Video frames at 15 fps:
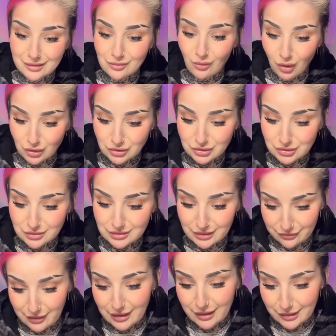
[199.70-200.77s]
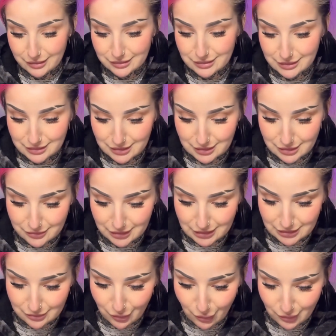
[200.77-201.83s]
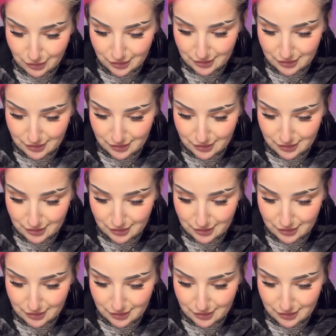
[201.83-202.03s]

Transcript: watch your fingers because these are really small.